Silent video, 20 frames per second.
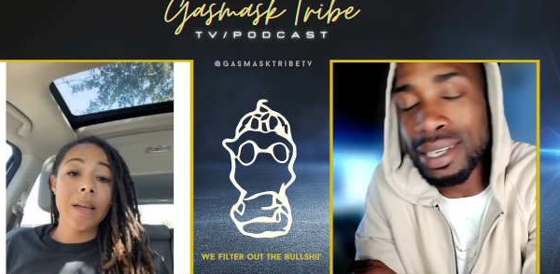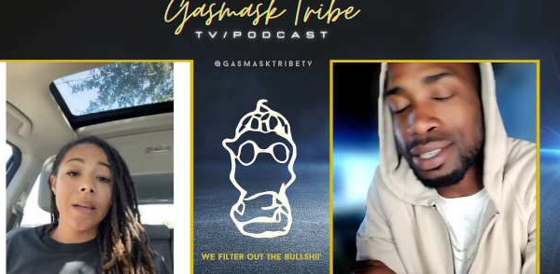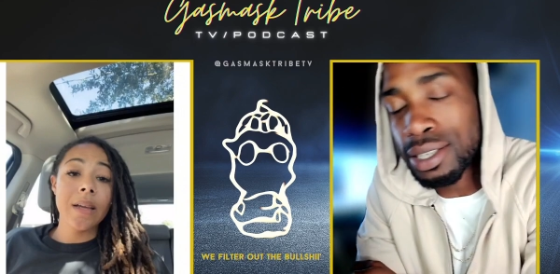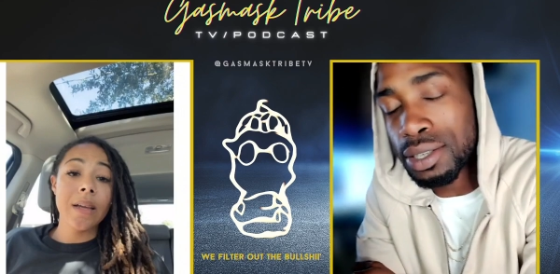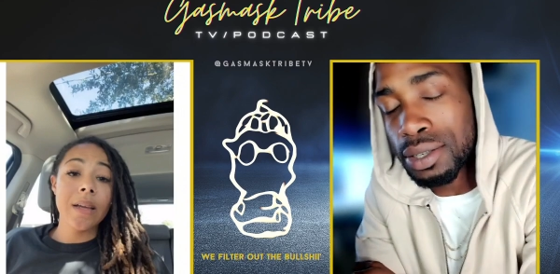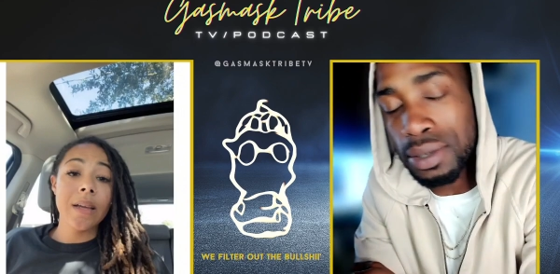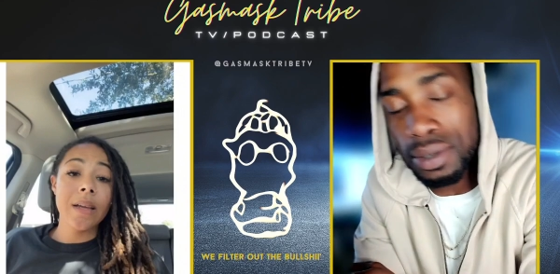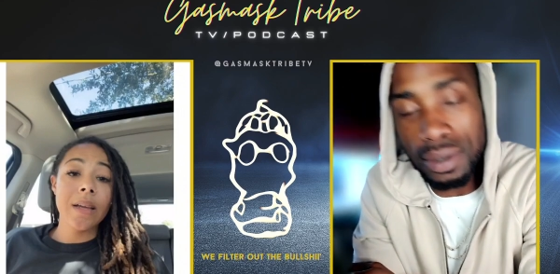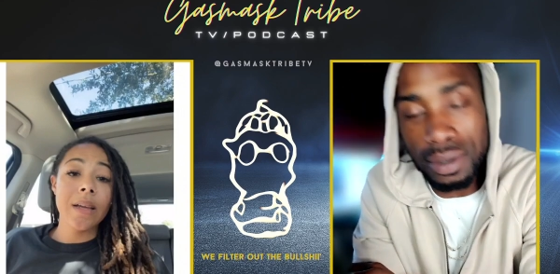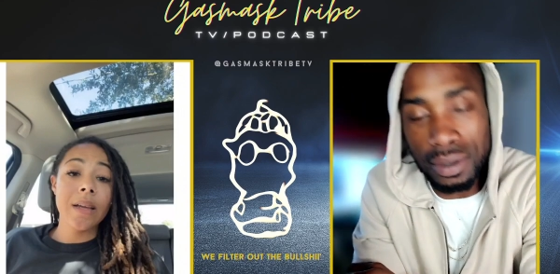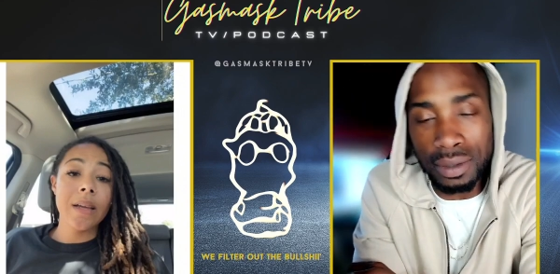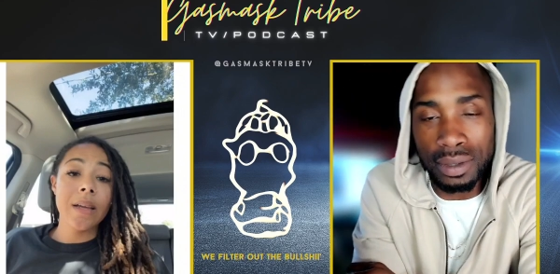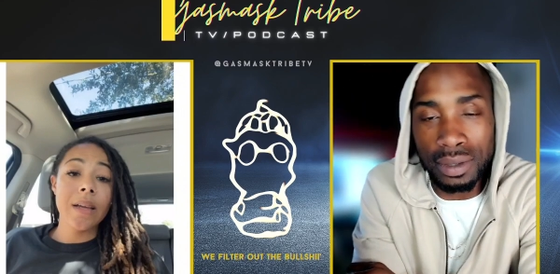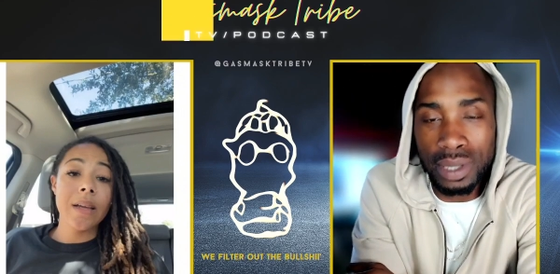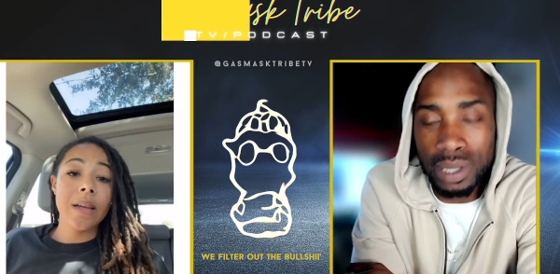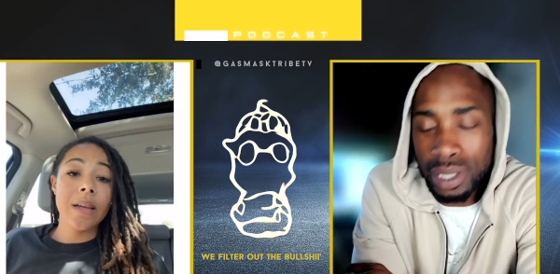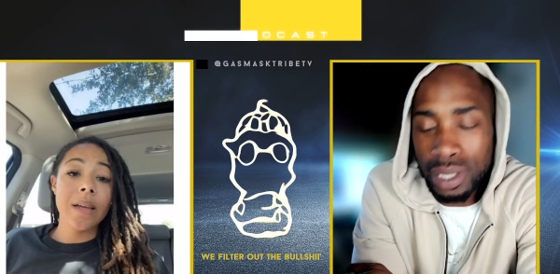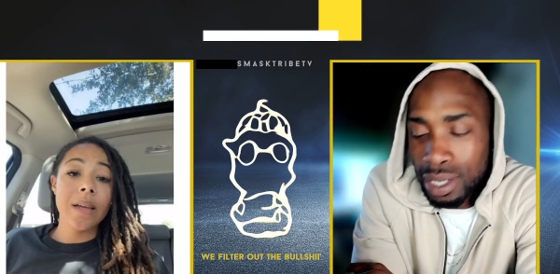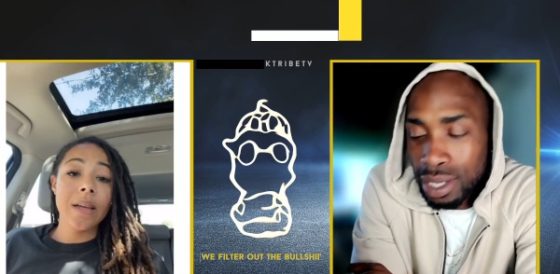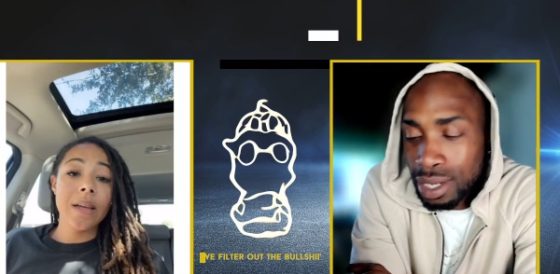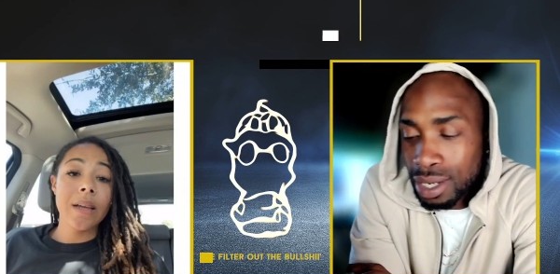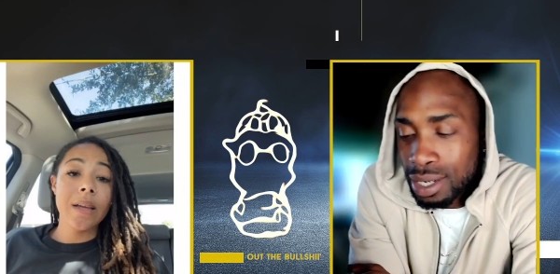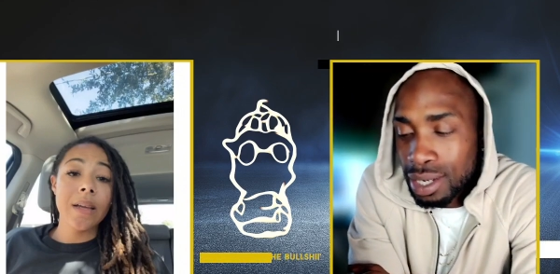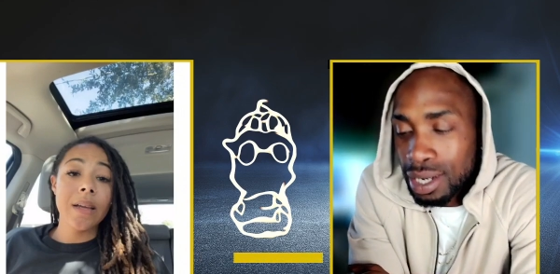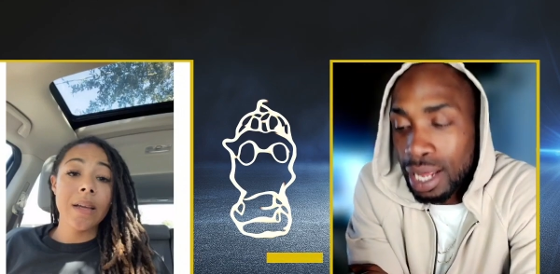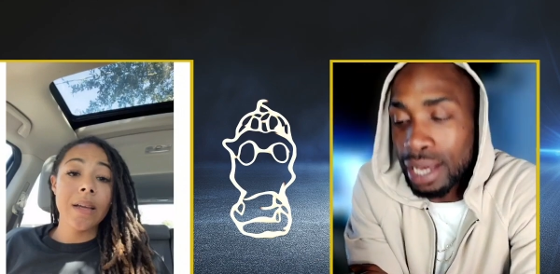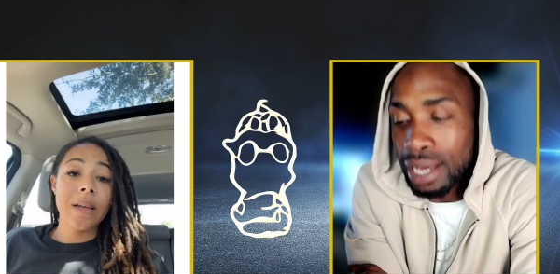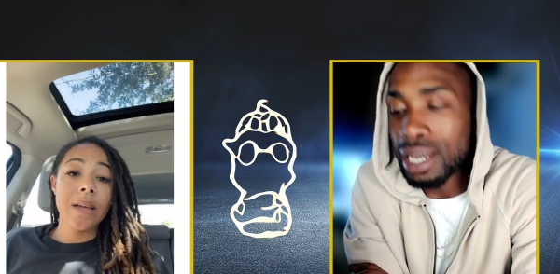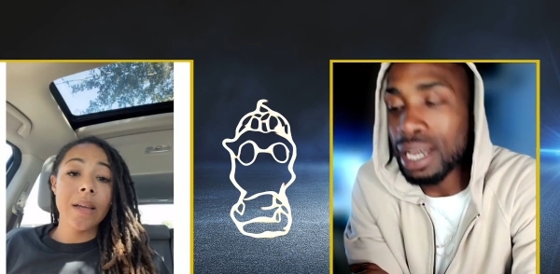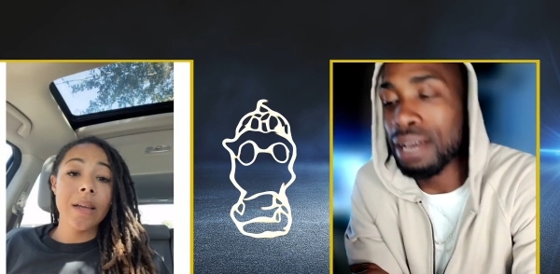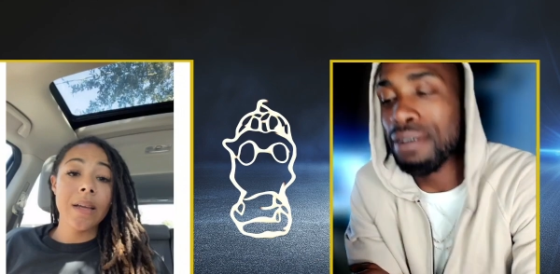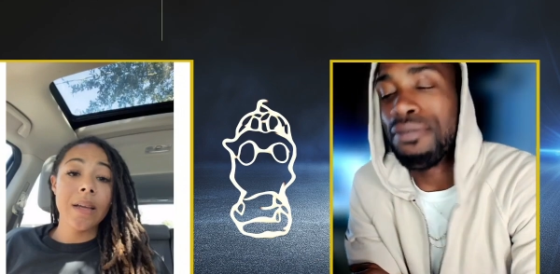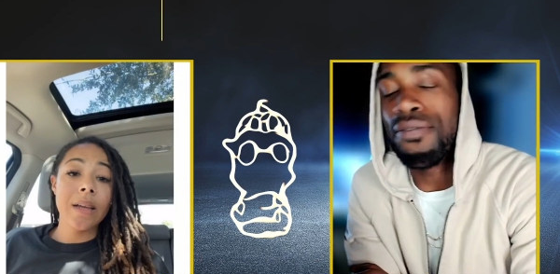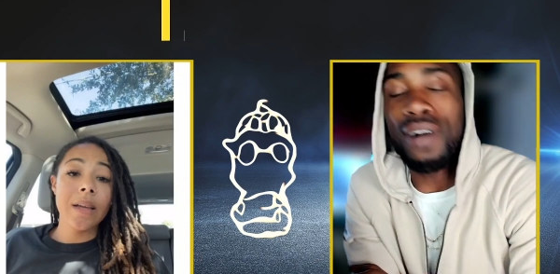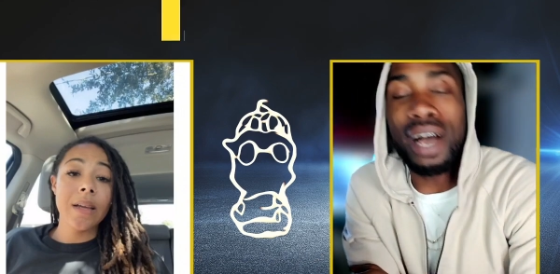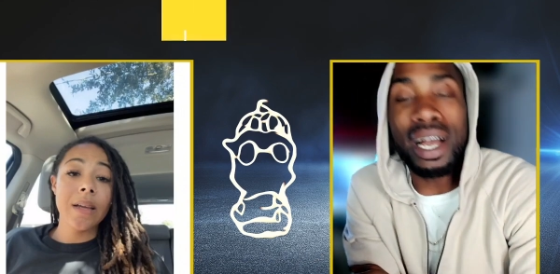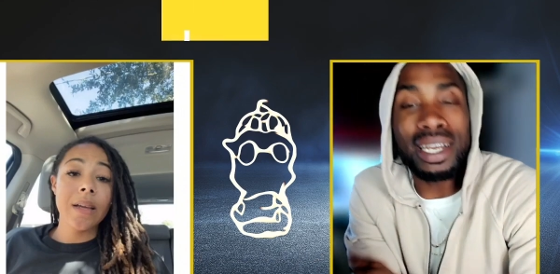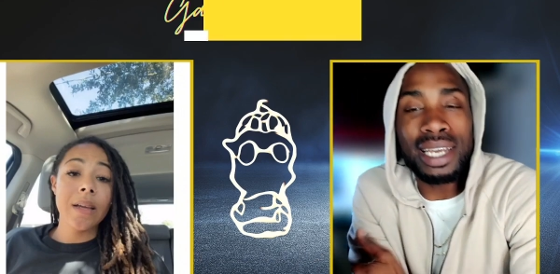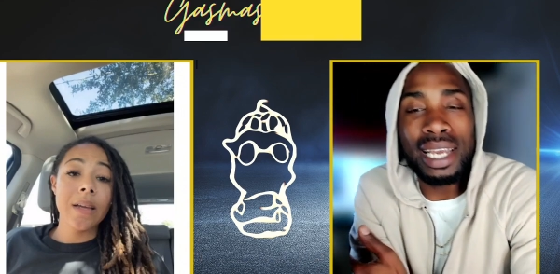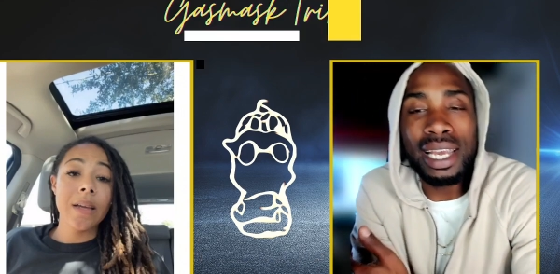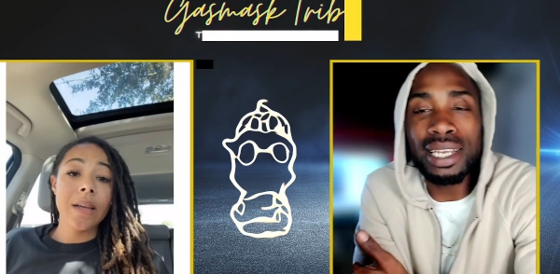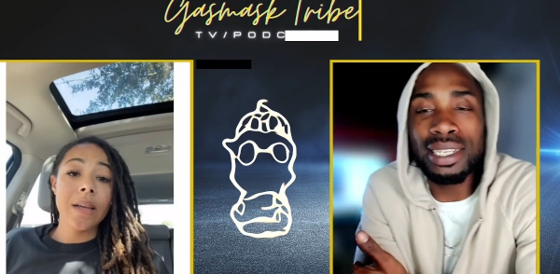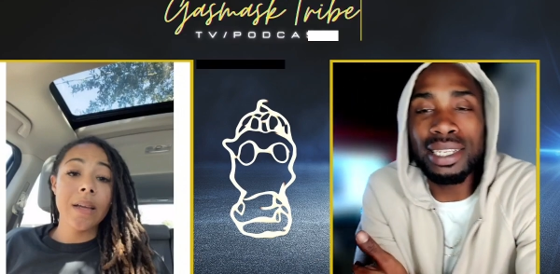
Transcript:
Speaker 1: dude, like if I can't